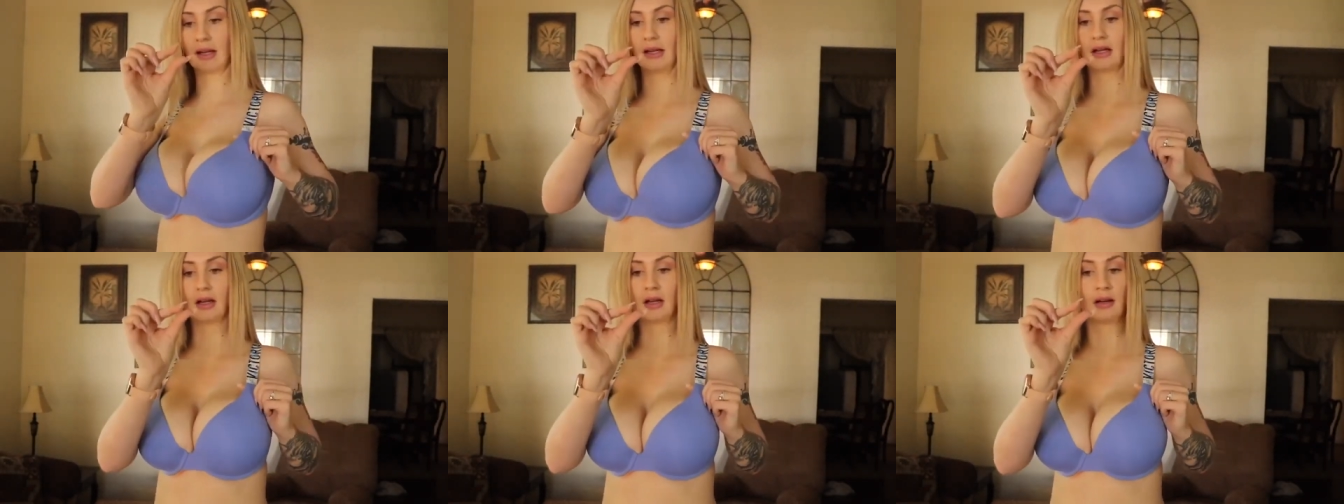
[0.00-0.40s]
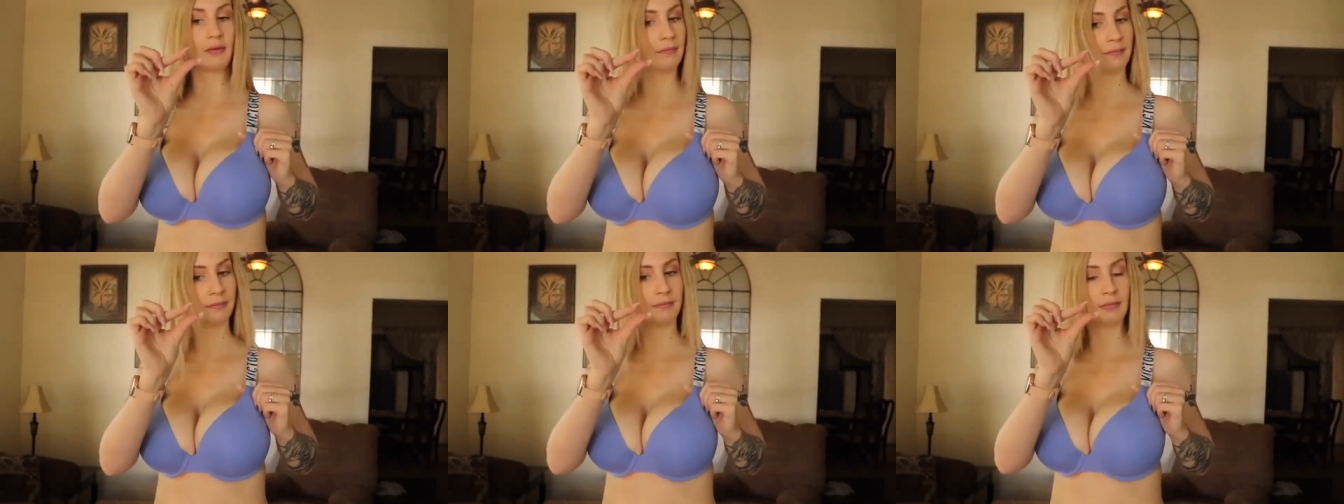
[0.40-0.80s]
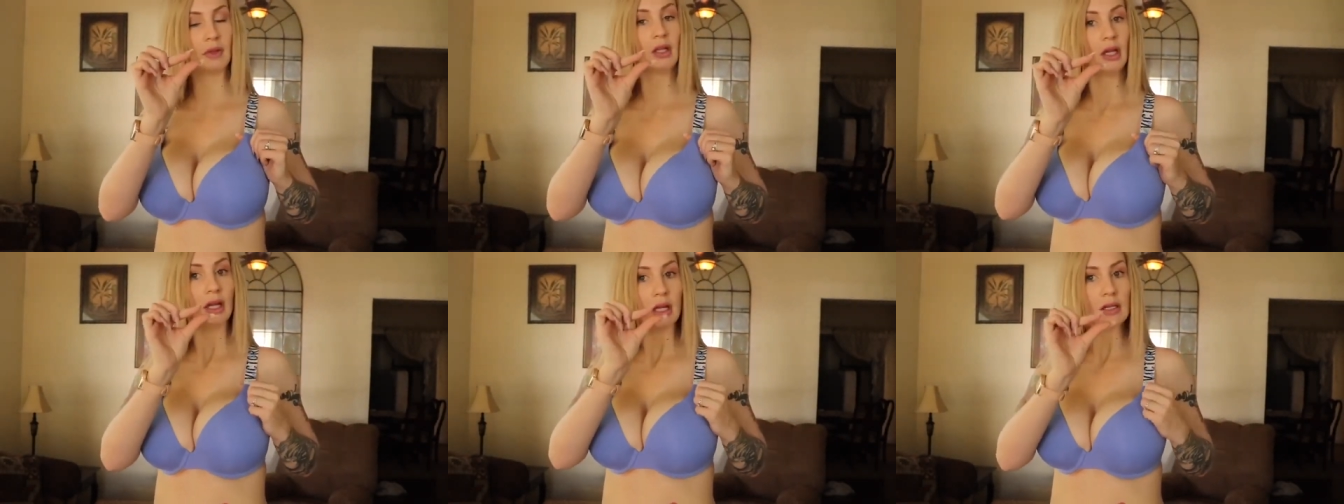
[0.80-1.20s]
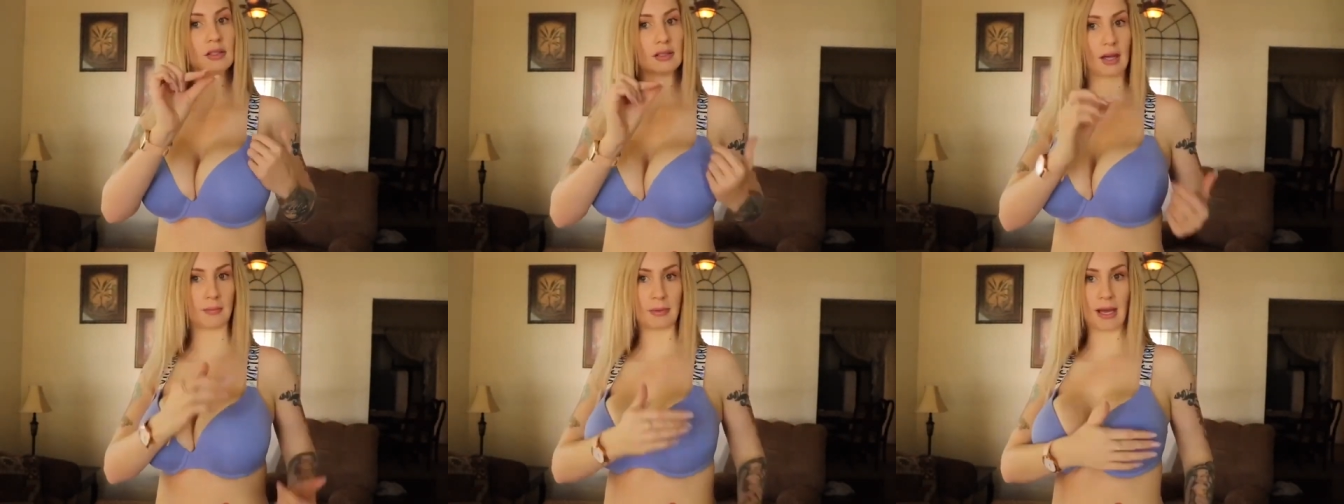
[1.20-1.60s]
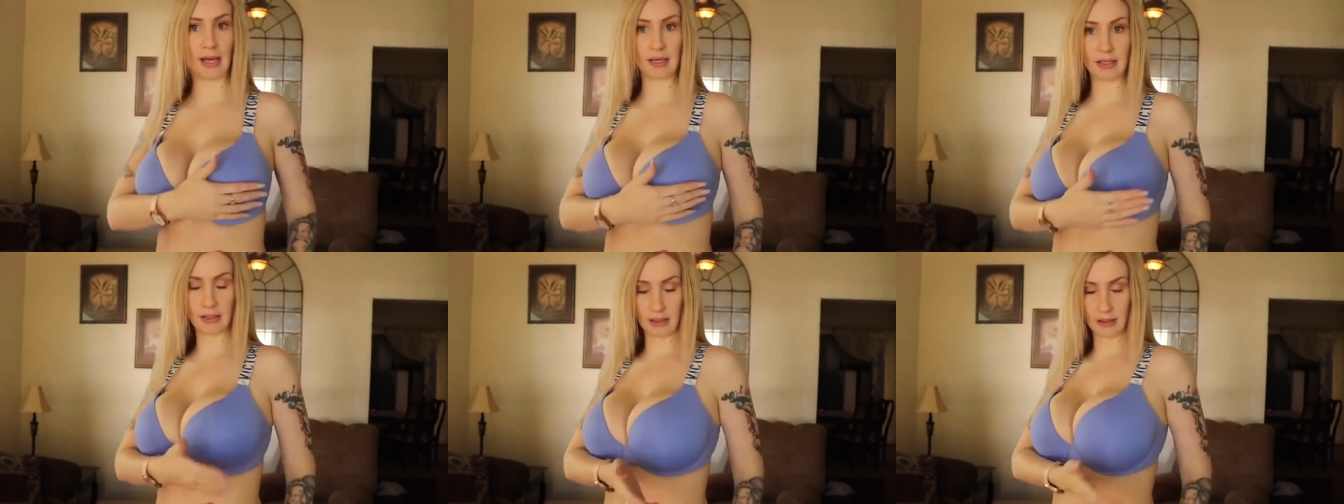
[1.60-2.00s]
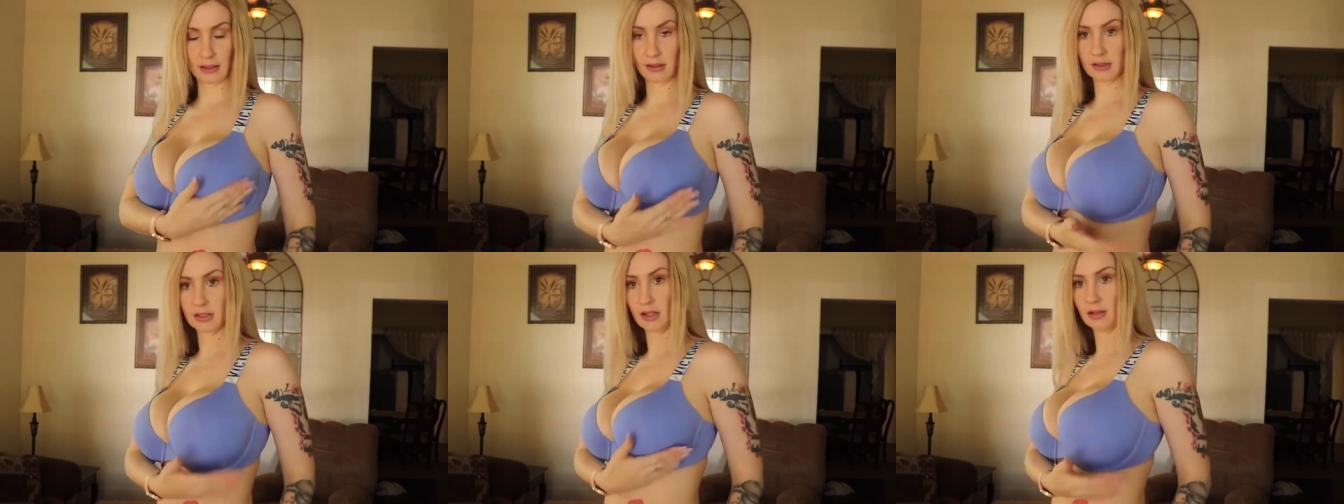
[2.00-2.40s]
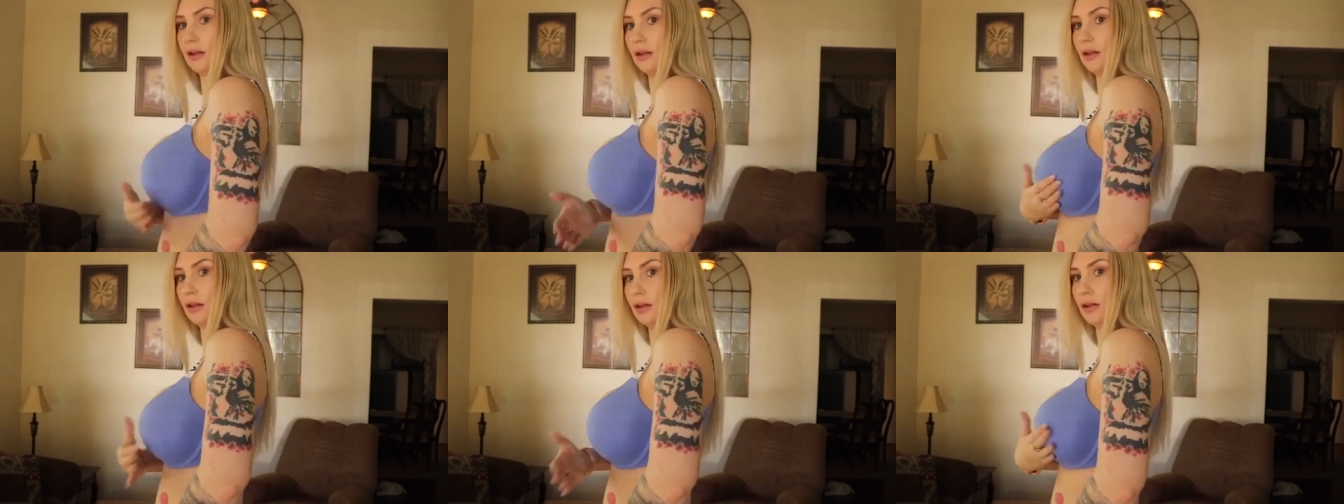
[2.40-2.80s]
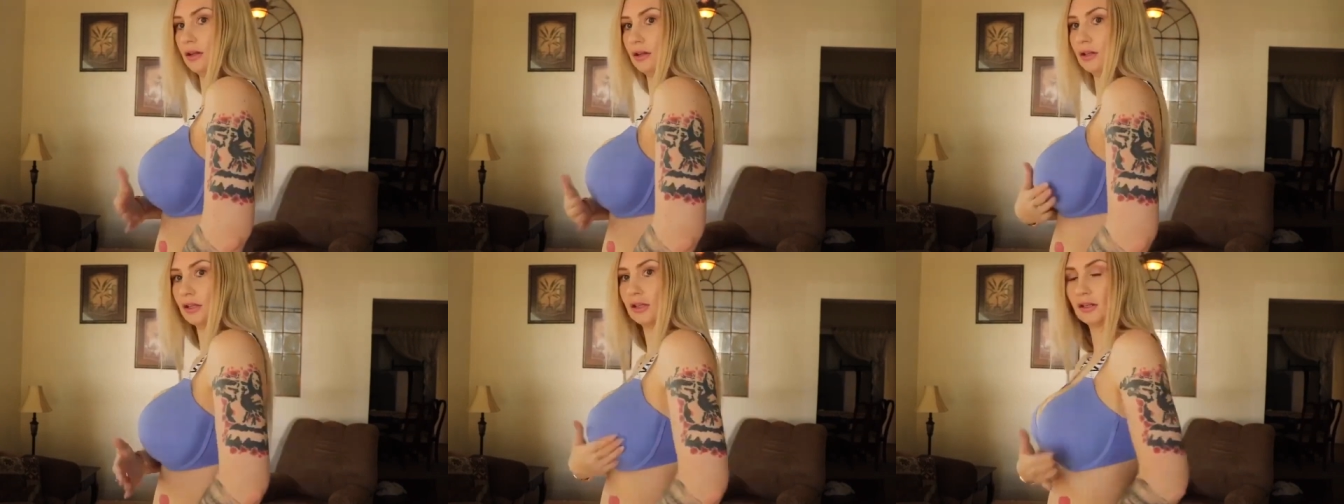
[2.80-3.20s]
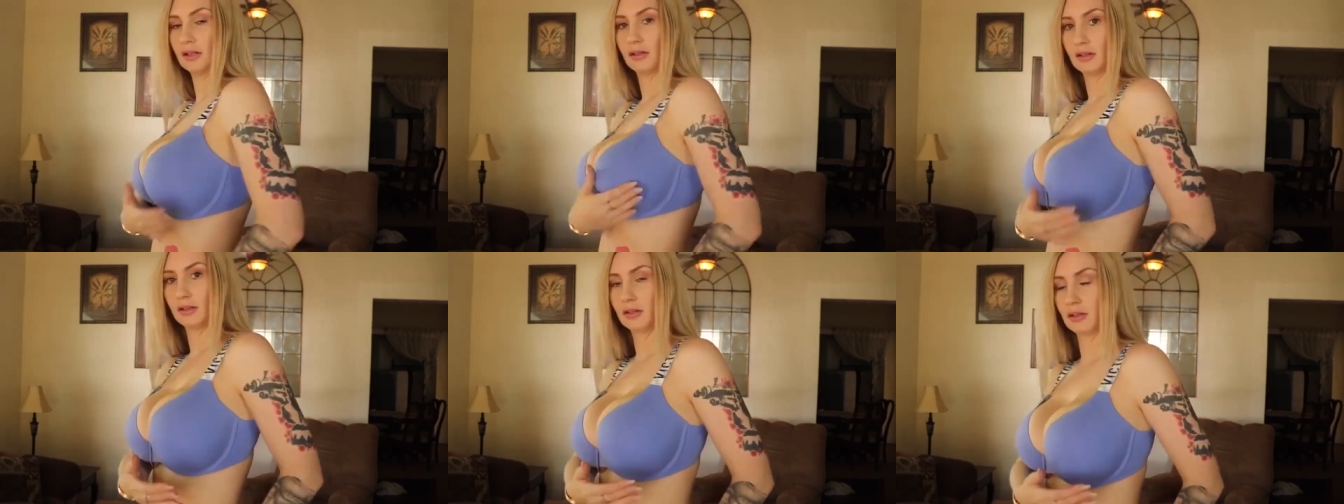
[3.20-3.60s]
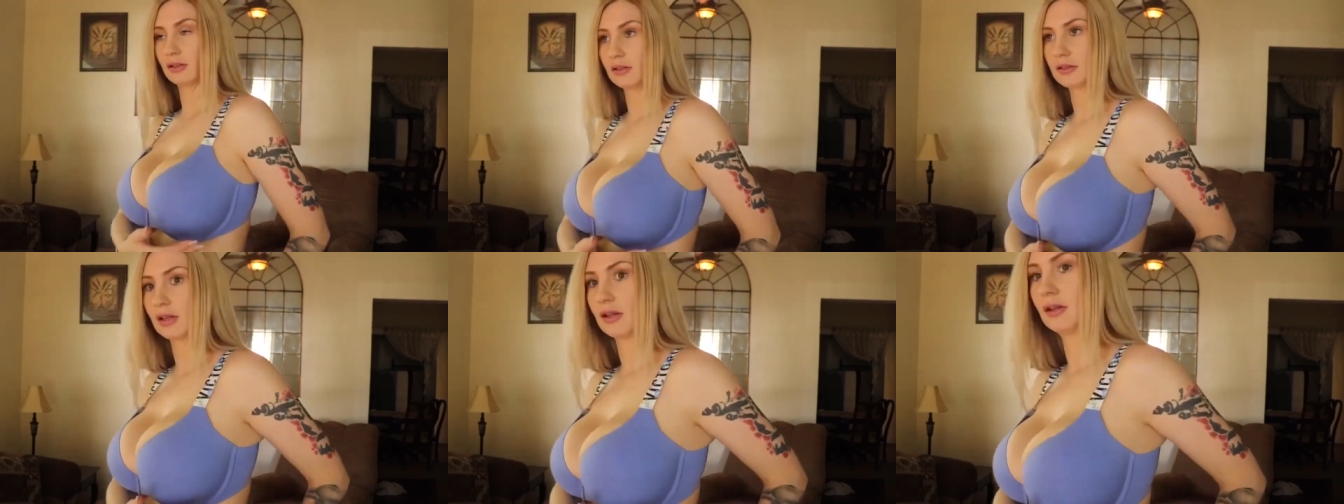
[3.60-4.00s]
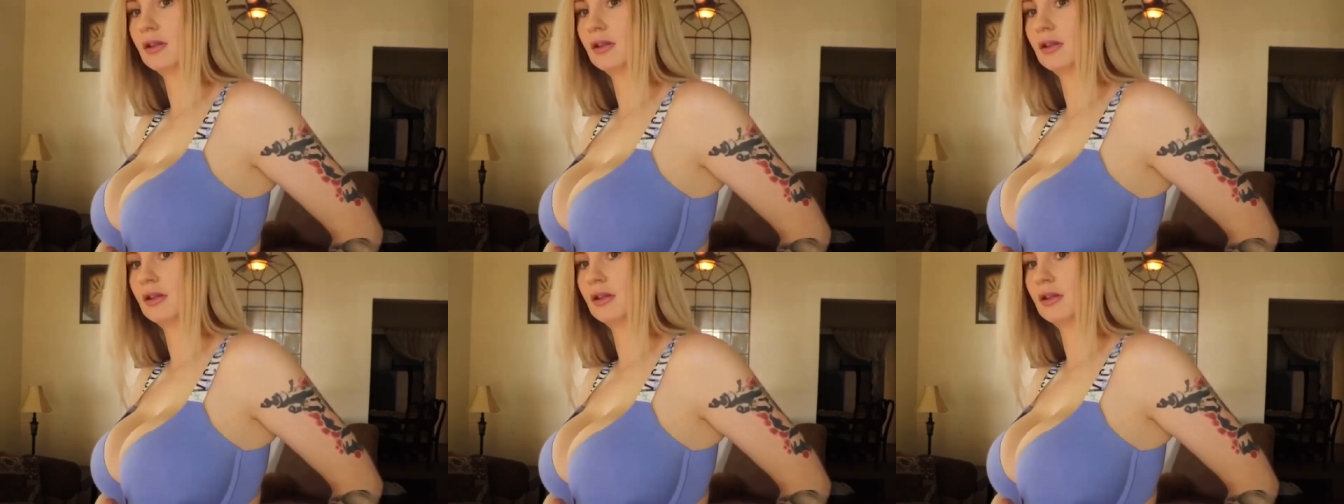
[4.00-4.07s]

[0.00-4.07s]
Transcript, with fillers: Like it's got padding and there's a Let me see.